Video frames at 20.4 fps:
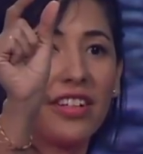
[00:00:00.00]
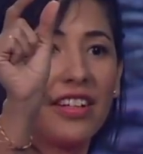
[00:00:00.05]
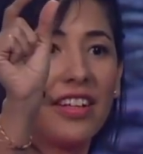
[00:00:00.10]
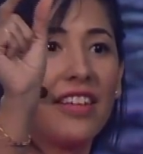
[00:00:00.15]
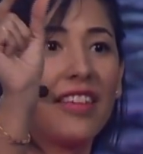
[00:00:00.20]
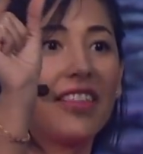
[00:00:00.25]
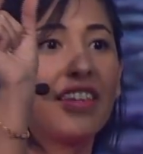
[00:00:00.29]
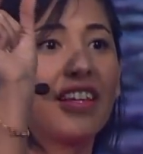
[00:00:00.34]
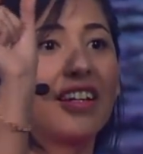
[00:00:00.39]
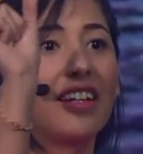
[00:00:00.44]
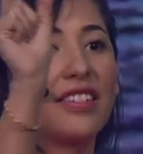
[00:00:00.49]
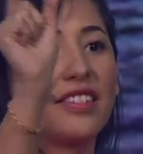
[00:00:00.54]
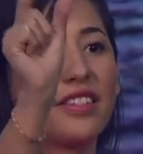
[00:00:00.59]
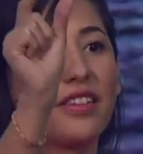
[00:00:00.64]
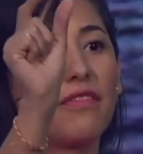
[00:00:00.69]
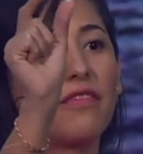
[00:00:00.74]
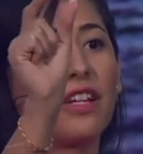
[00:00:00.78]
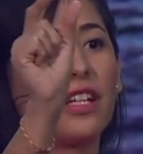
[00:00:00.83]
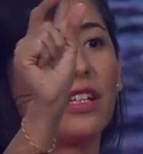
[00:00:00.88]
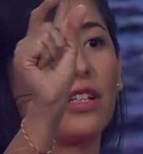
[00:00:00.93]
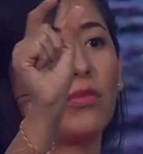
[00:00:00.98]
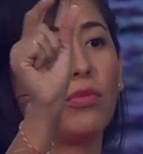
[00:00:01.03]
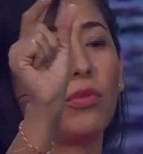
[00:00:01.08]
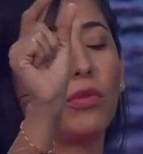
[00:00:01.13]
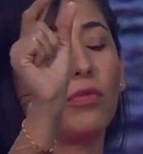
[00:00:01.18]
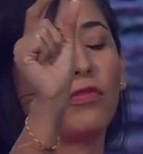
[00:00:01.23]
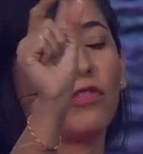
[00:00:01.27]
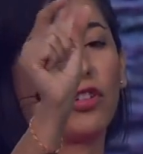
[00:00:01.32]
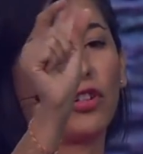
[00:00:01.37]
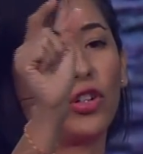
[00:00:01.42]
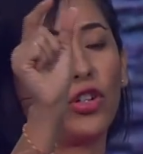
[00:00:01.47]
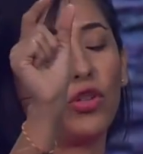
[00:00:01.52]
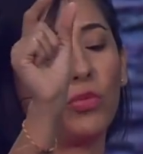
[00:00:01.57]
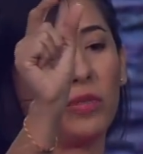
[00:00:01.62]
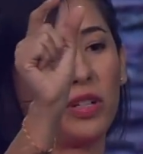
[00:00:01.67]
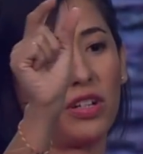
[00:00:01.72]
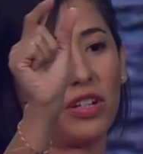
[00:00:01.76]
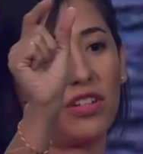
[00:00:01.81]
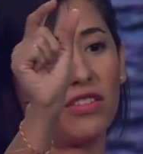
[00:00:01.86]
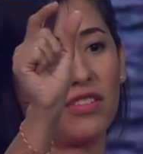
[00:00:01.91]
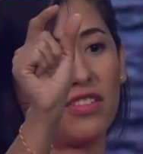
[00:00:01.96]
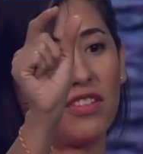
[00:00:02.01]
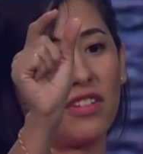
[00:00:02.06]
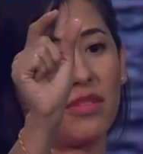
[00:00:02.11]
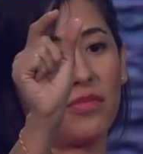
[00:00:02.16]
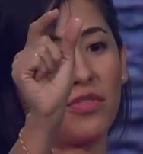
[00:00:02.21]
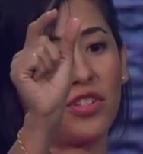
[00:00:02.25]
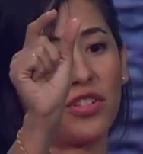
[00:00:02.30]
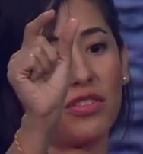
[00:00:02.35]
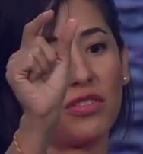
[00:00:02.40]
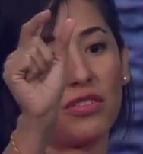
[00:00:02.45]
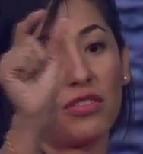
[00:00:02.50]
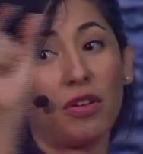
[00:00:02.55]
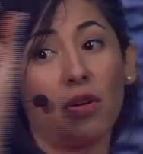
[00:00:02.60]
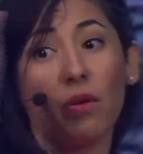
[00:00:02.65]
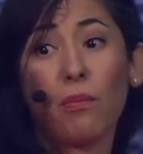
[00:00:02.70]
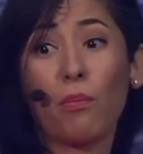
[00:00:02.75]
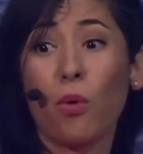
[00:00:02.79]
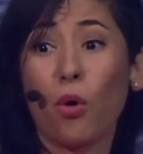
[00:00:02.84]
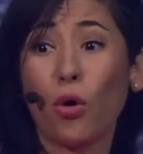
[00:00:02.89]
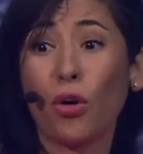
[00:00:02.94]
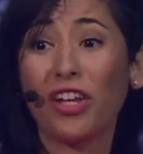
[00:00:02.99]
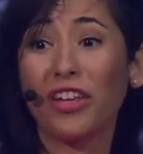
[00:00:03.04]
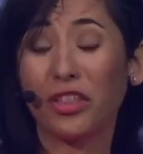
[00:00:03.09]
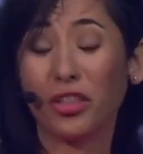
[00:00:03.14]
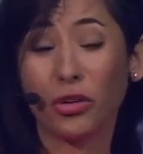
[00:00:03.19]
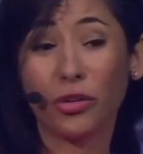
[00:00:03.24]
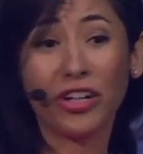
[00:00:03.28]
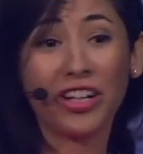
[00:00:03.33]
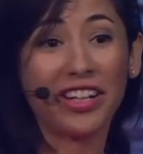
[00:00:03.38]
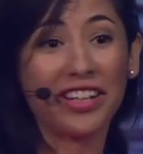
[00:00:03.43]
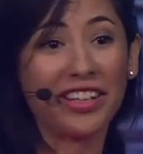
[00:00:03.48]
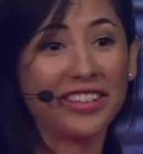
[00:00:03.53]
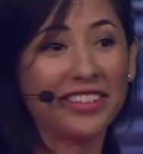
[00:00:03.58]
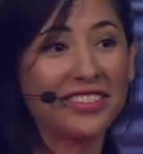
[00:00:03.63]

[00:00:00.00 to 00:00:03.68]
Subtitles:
that is available for human consumption, 0.3.